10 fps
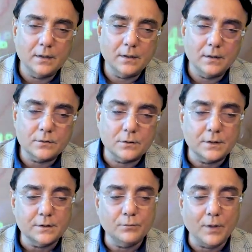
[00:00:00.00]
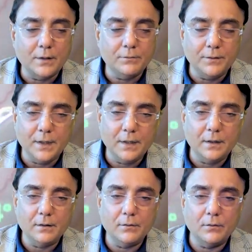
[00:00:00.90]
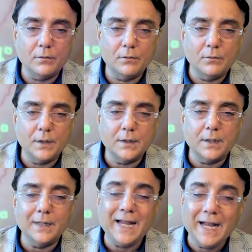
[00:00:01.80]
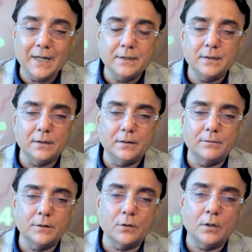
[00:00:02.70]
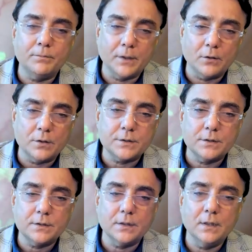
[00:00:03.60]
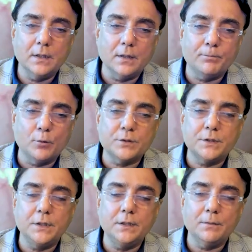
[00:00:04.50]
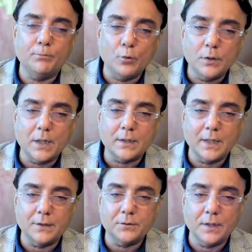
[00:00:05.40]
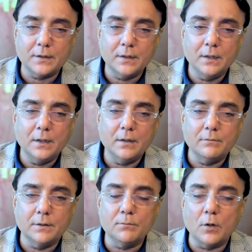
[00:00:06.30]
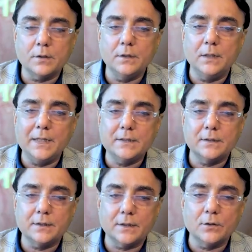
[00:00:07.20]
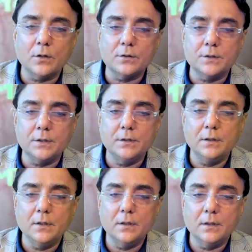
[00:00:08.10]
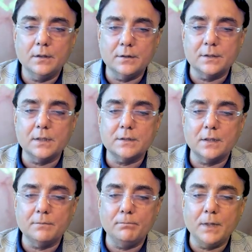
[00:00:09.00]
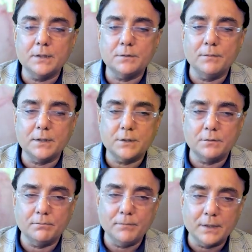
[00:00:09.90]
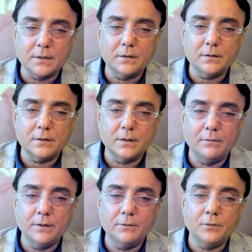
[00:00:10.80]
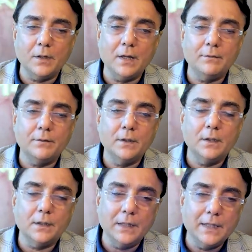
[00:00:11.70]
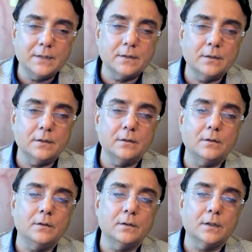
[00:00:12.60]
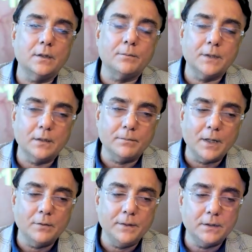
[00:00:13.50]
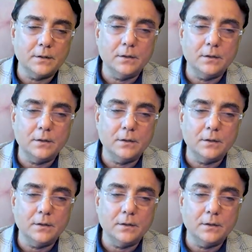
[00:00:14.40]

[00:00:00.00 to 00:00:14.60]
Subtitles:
So this is one way one can handle with all precautions a posterior polar cataract. With modern laser technology, results are much better. Even if you have laser or an optical biometer,